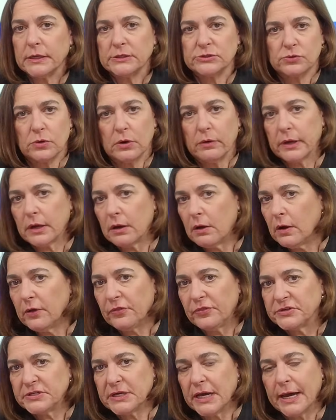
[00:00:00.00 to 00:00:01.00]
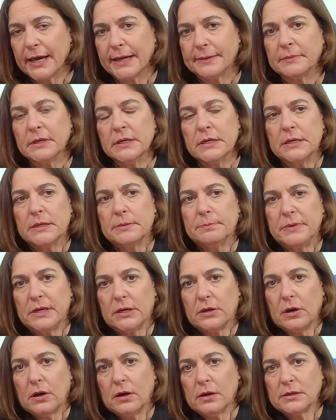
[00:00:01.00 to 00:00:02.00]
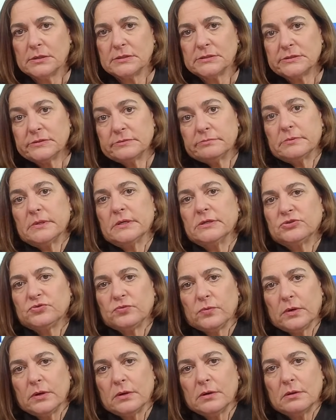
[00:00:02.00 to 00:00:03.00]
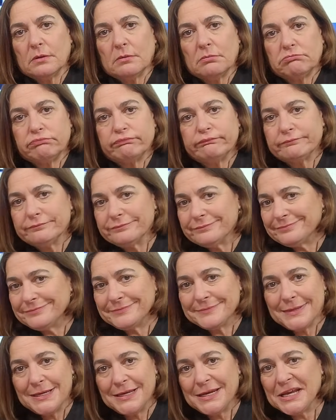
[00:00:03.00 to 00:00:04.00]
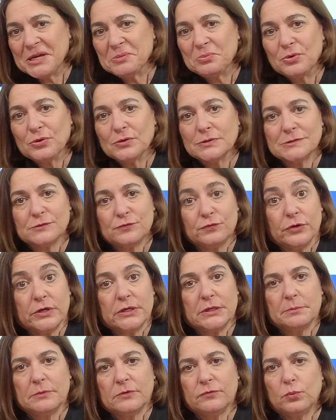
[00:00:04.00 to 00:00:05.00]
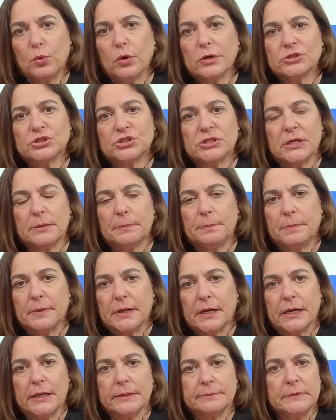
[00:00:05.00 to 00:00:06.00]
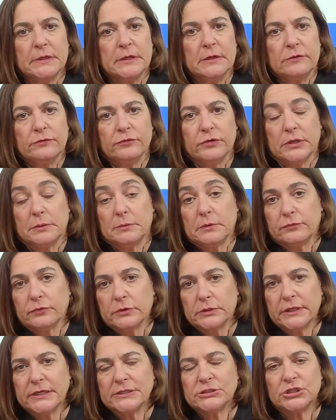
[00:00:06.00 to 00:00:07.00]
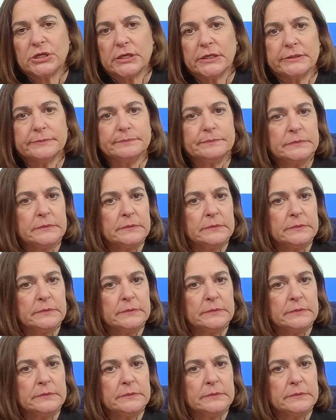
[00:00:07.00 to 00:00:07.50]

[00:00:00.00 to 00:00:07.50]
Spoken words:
It's growing all the time because Israel enables freedom of worship, freedom of religion,